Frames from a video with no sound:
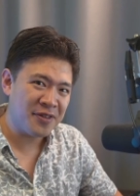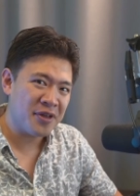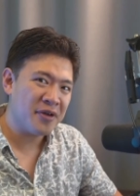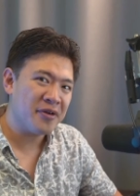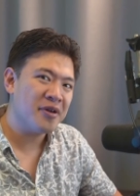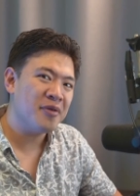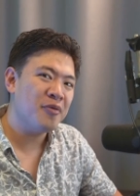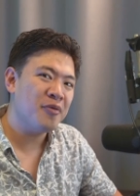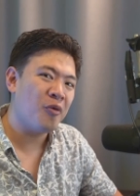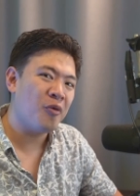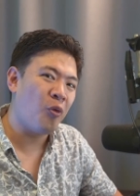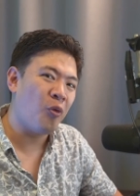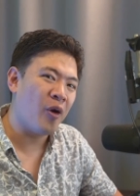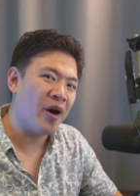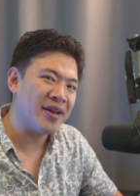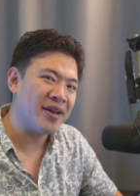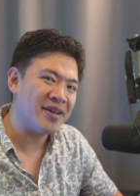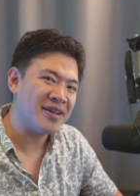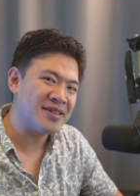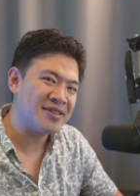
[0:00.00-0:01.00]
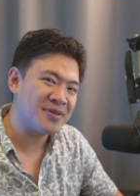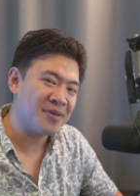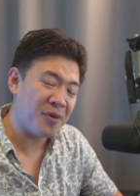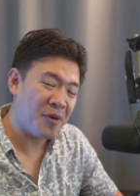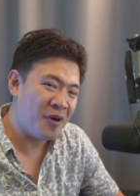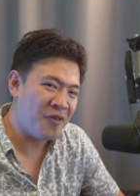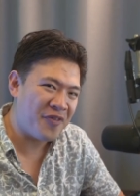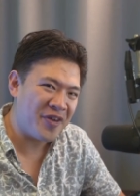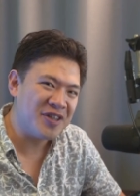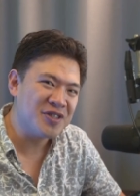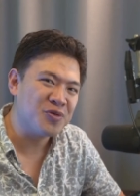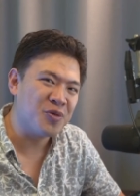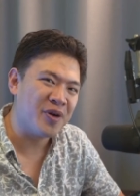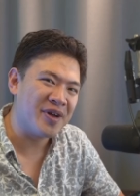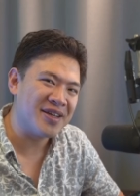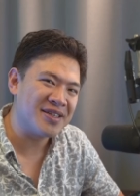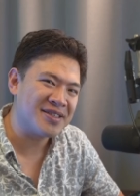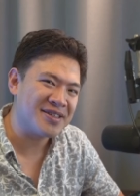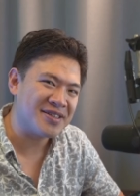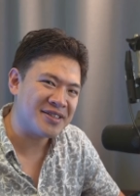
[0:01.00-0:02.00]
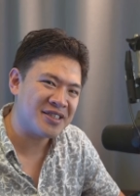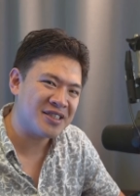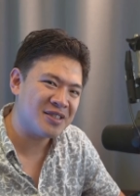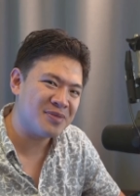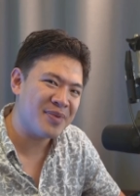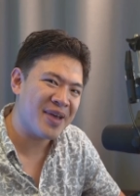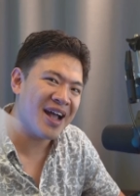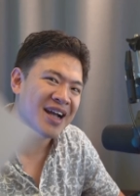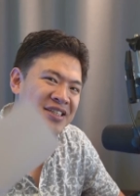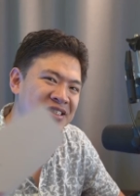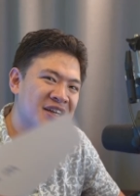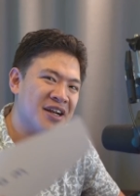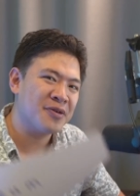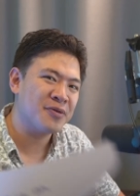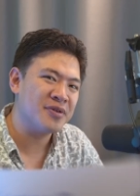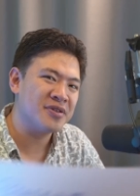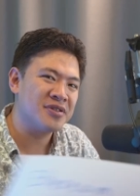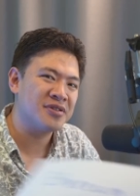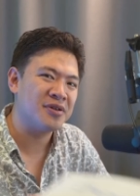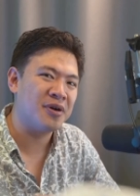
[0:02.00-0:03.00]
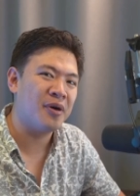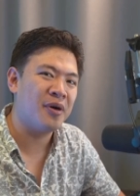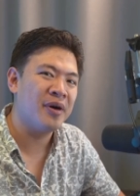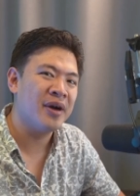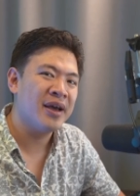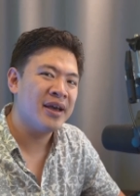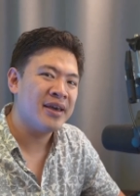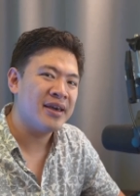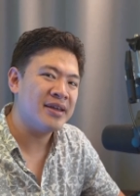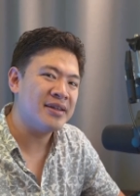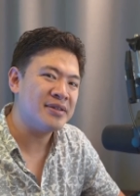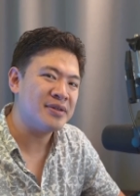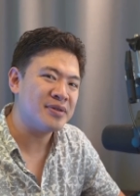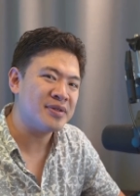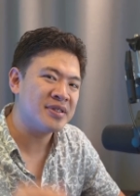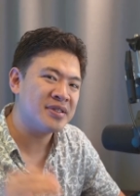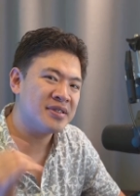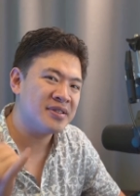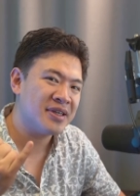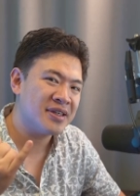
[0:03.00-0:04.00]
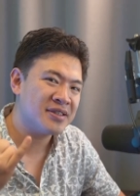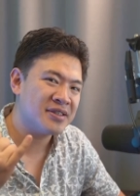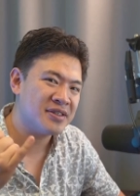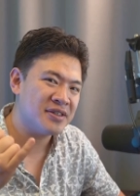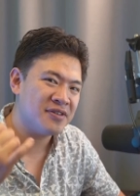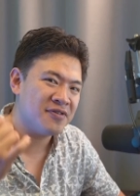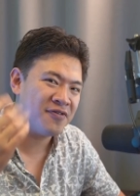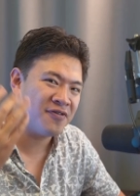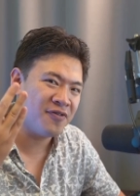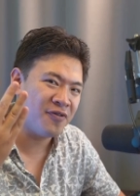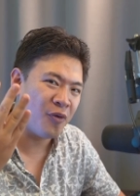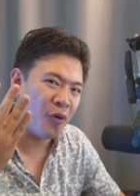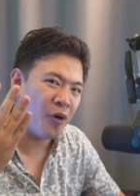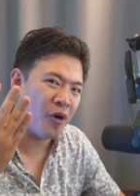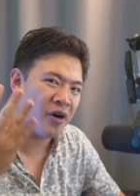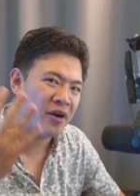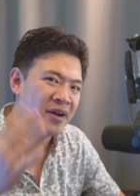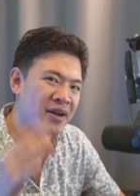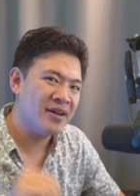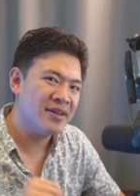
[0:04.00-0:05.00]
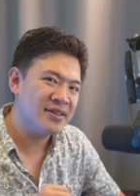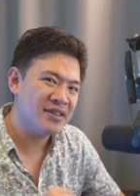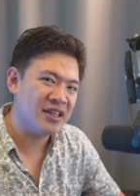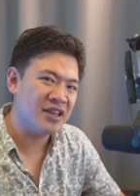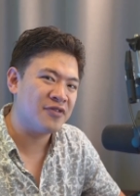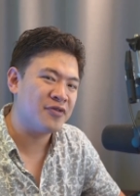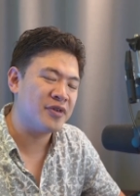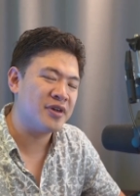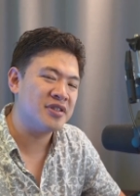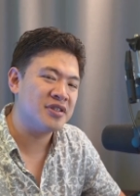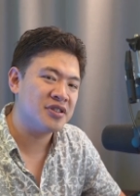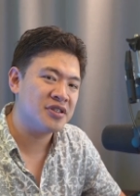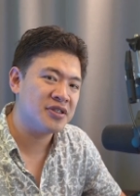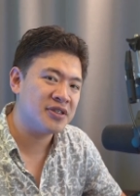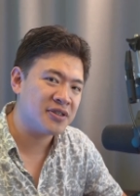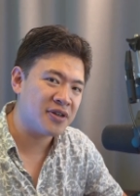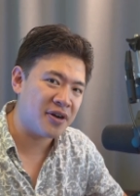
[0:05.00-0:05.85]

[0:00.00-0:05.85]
Ethereum one is, phase one is going to smash that crystal into sixty-four different